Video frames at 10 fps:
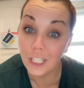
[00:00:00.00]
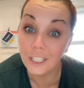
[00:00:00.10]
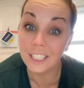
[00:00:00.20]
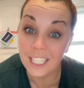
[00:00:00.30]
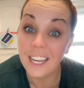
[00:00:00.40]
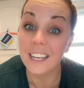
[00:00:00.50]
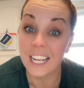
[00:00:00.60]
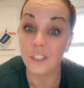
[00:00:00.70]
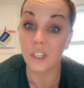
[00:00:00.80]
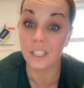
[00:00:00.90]
13
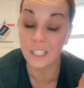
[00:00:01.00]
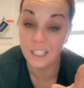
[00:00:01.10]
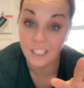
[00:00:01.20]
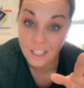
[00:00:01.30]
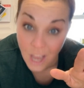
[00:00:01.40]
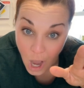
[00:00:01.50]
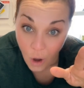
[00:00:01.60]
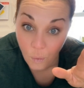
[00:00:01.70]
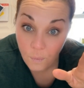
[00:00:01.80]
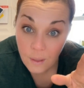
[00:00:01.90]
inches of
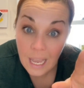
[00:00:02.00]
snow